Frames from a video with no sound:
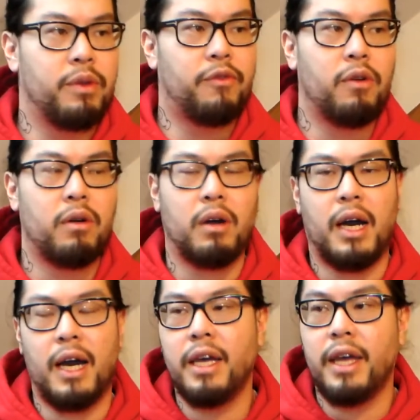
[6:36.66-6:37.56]
before,
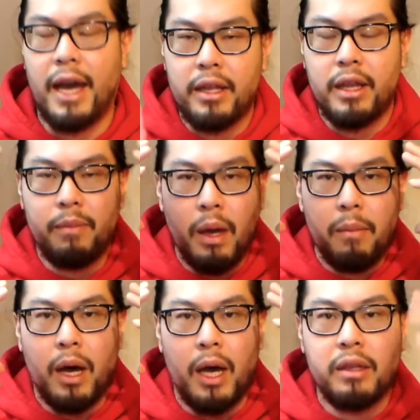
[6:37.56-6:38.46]
I had in my
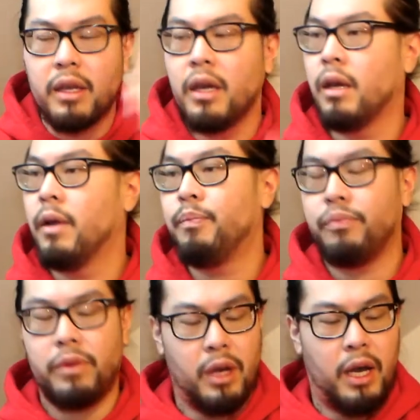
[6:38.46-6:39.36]
mind,
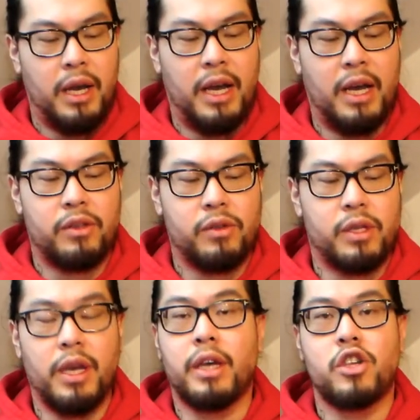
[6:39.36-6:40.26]
I had to
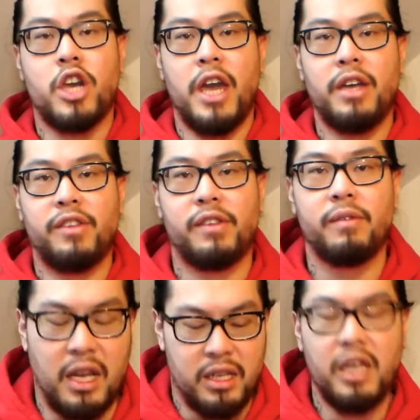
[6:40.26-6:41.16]
take shakes
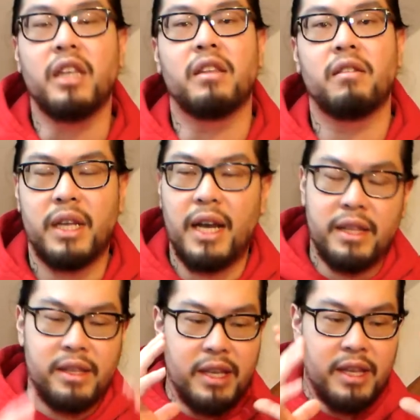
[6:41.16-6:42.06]
and eat, but I
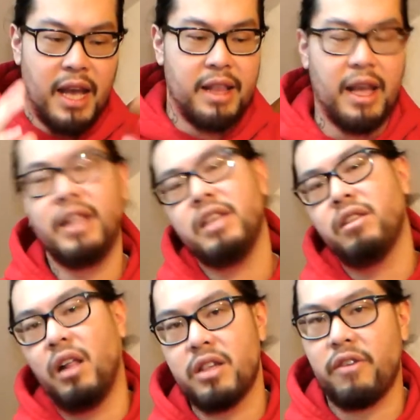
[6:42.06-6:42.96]
didn't have any
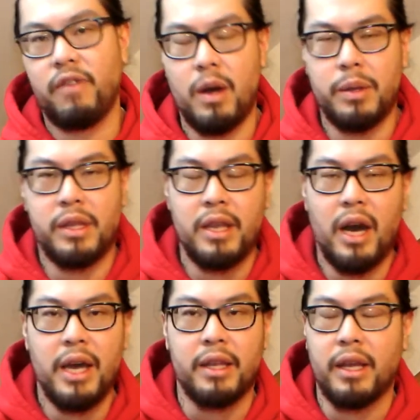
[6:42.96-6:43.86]
knowledge about
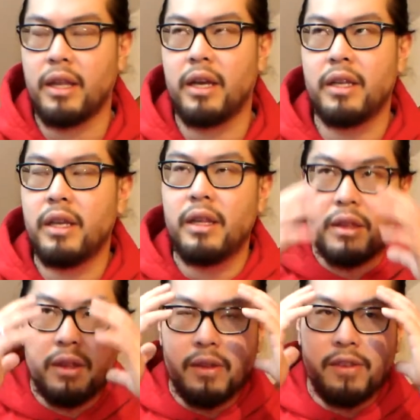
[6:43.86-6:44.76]
diet, and I didn't
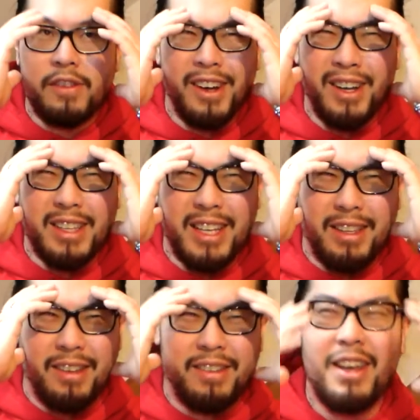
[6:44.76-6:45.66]
thought that
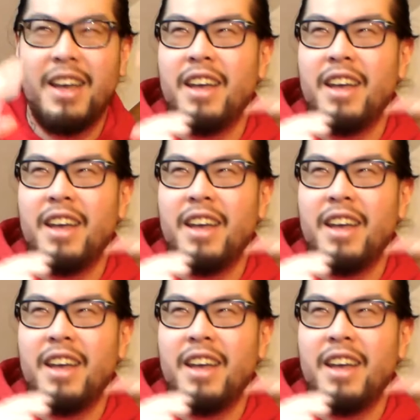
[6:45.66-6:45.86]
this